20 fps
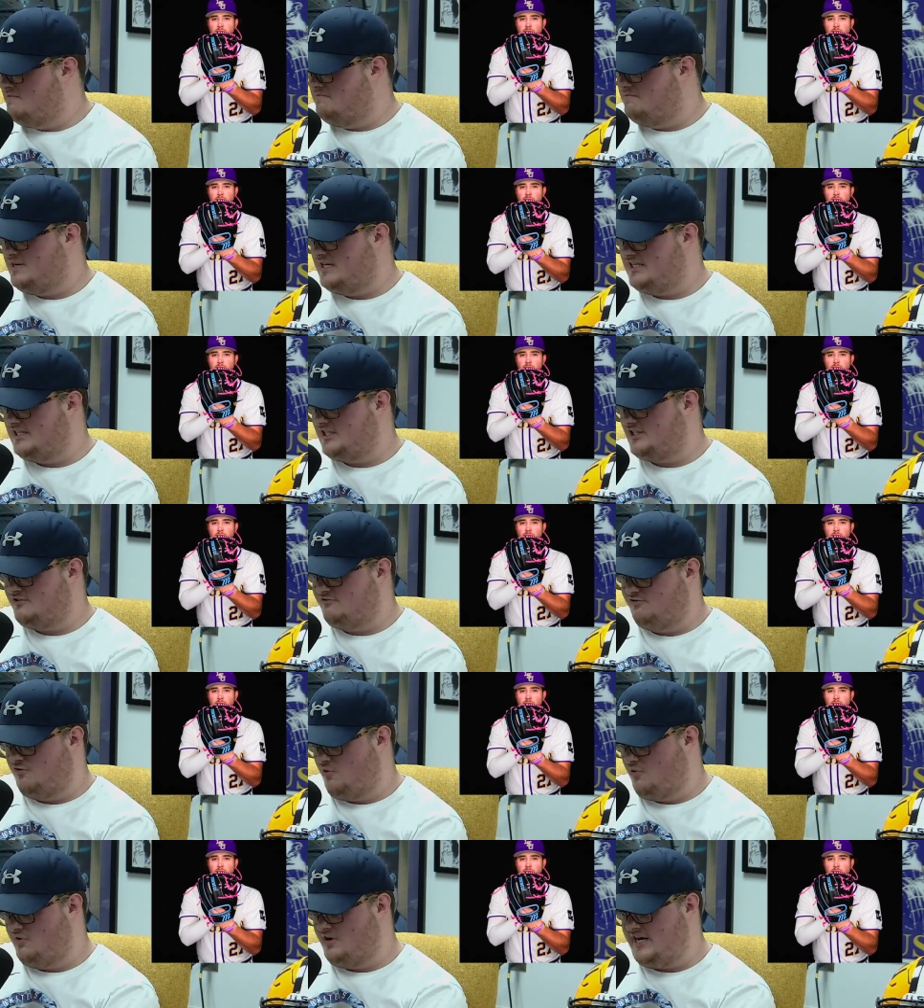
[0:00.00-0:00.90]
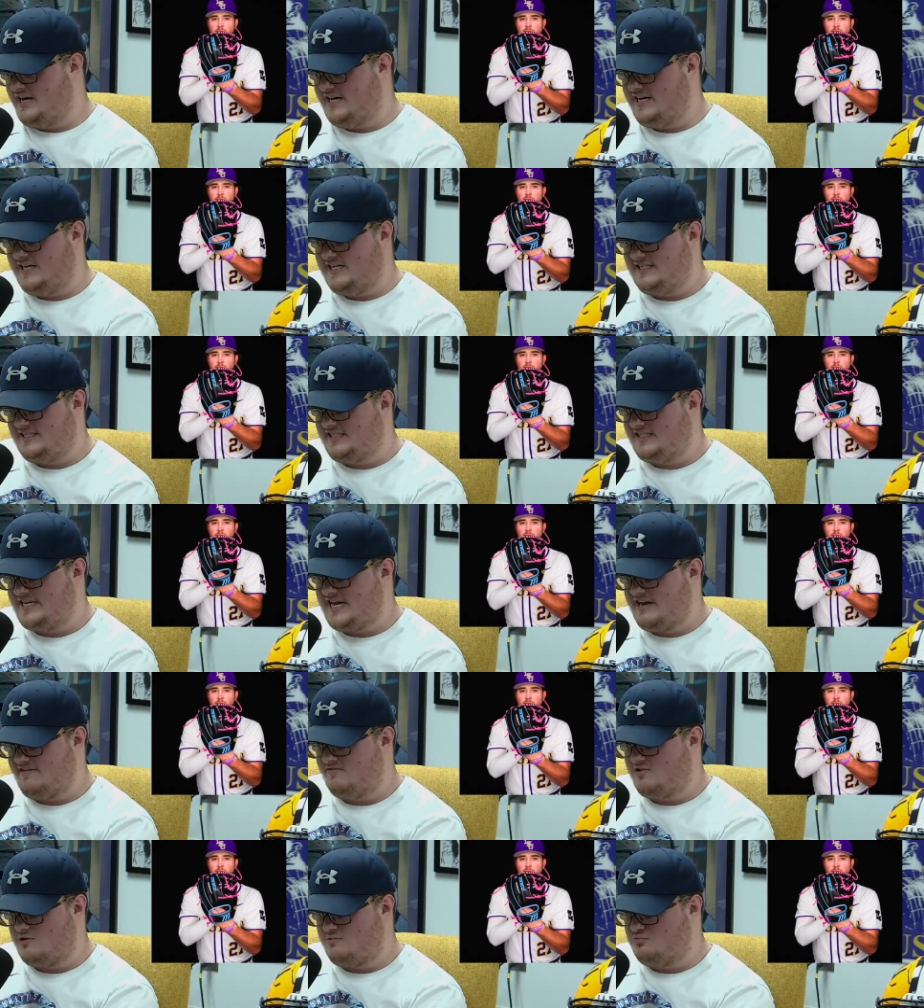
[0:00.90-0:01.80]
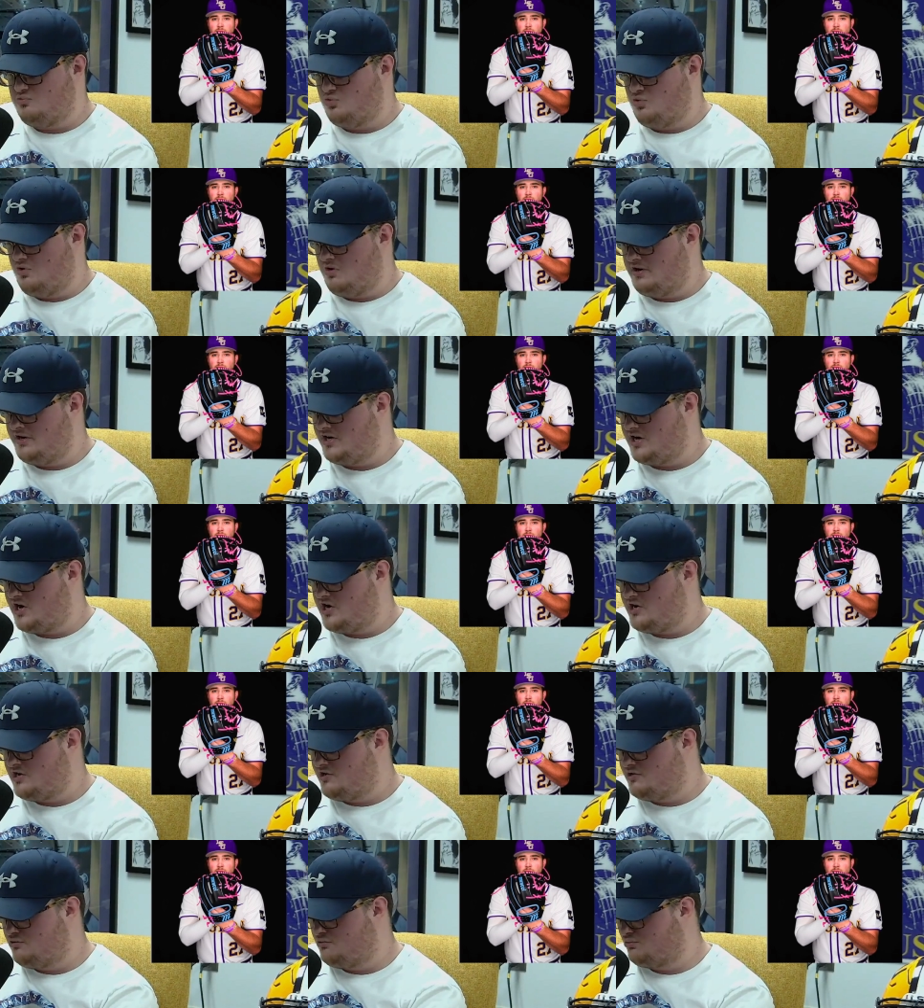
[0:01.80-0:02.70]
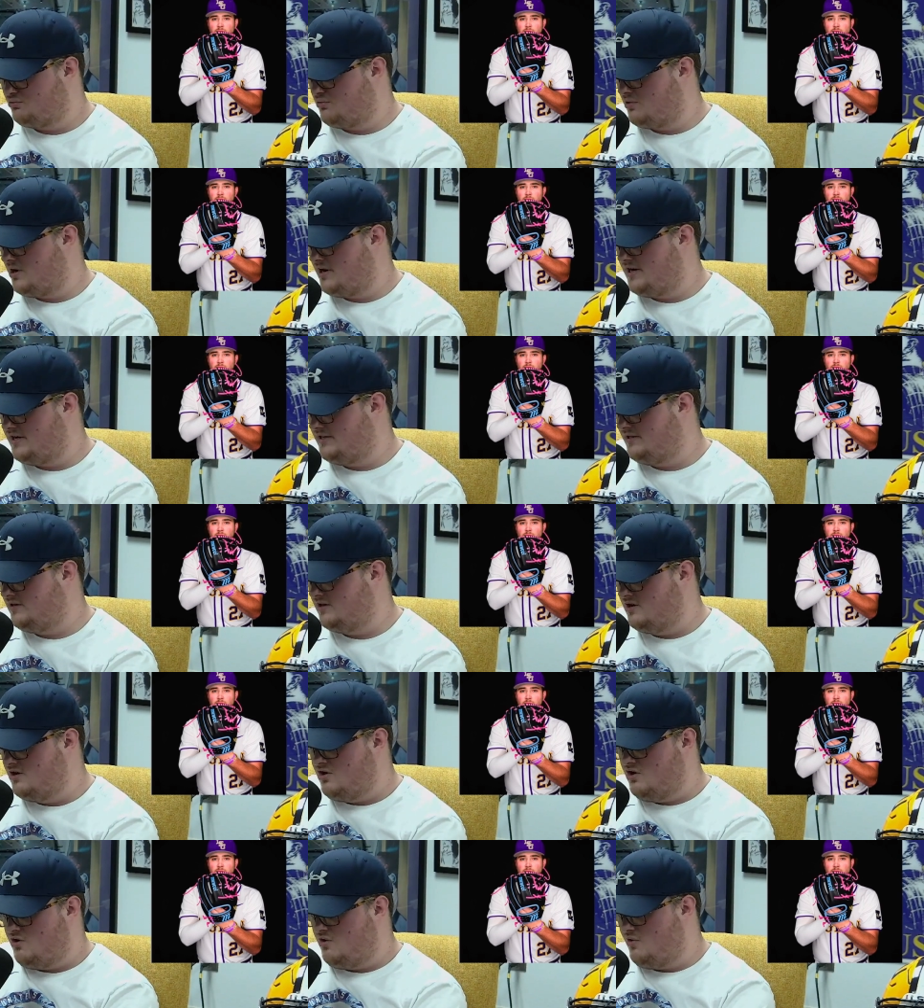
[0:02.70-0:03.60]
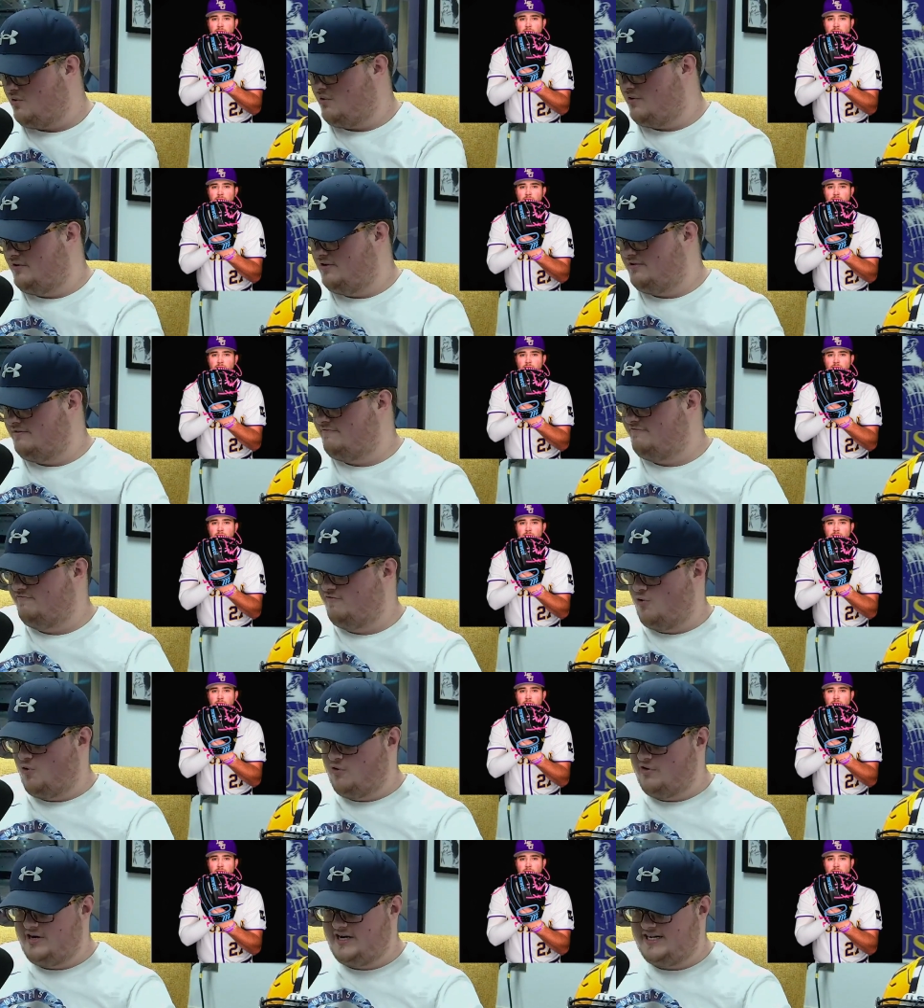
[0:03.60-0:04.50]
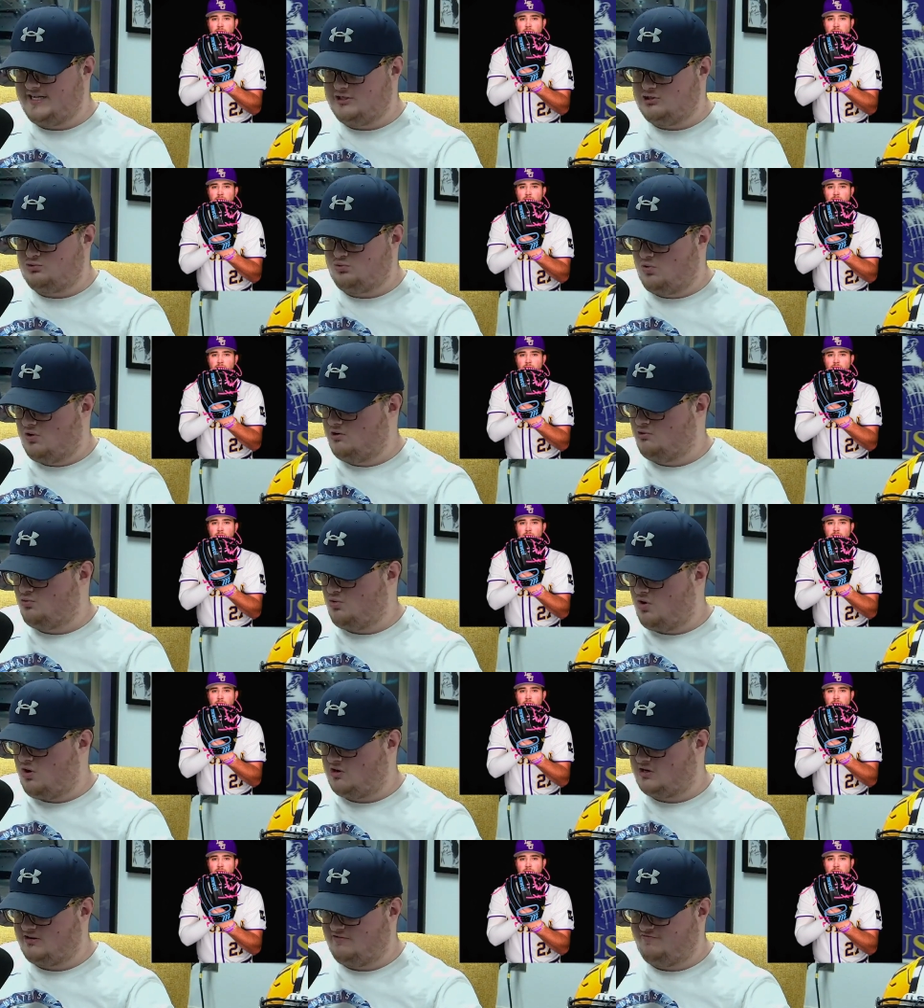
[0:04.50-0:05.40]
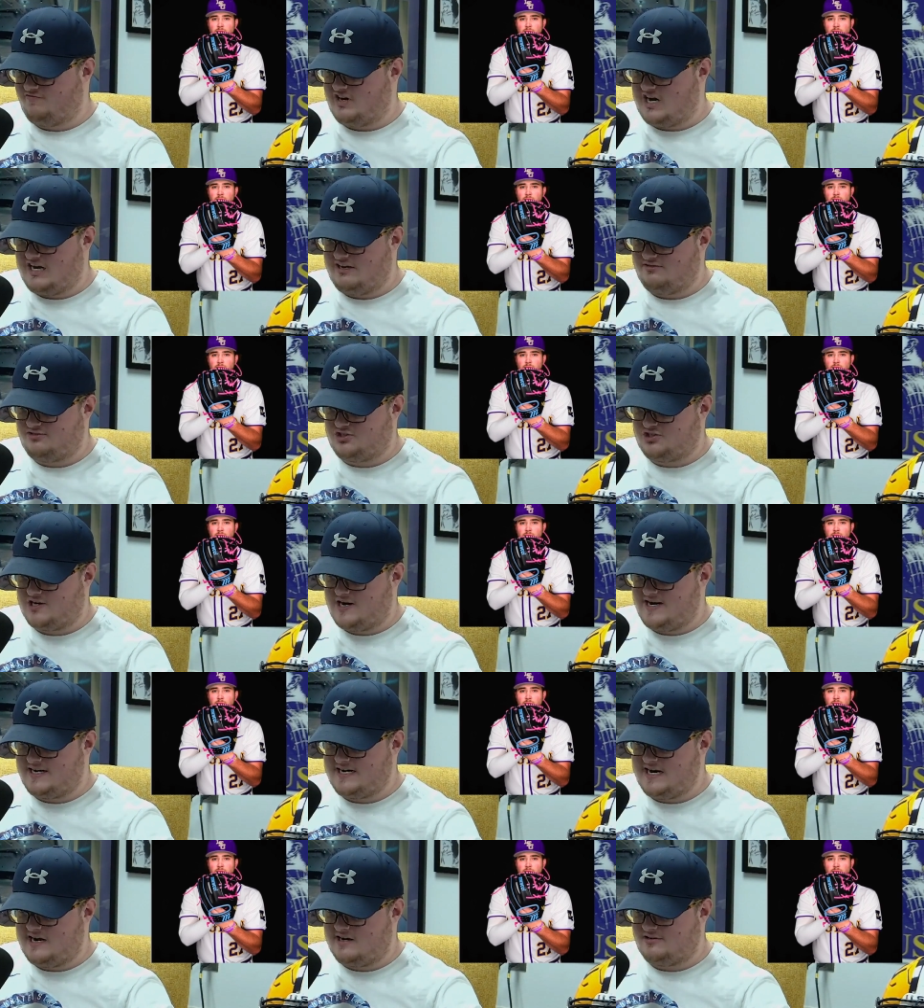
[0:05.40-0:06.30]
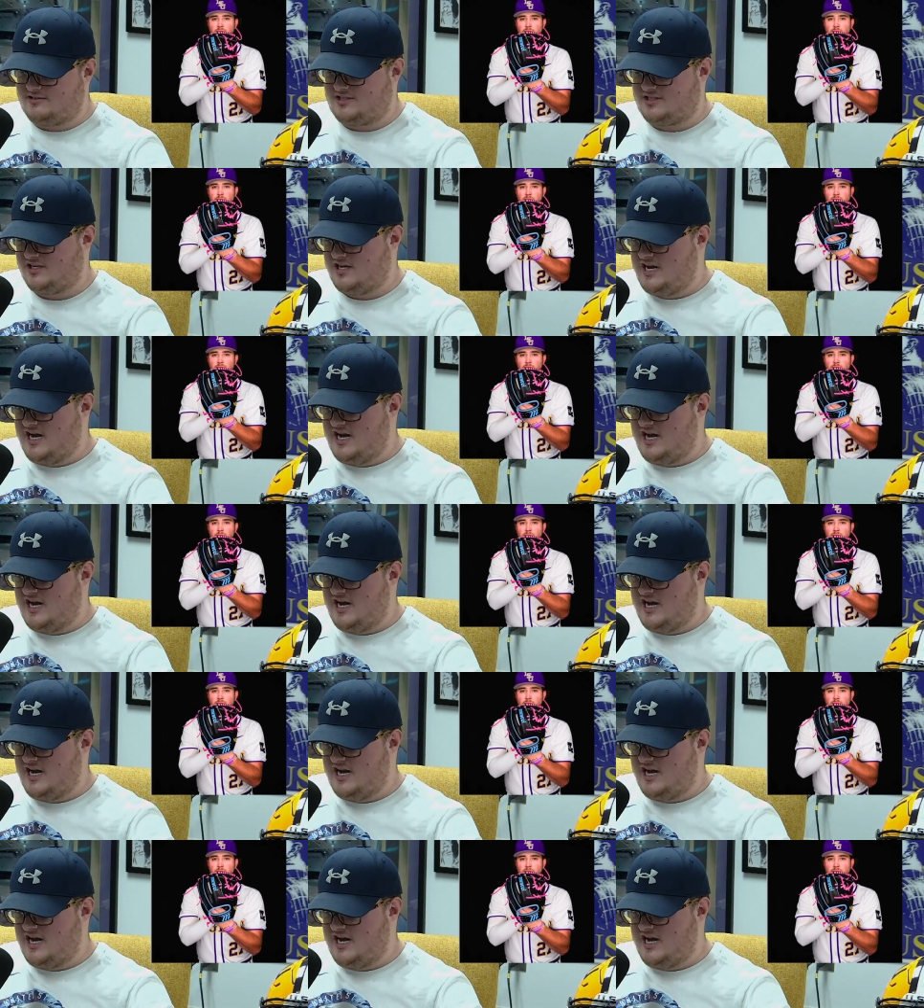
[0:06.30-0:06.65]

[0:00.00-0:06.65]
pitched 4 innings, gave up 1 earned run on 4 hits, 1 walk, and 5 strikeouts.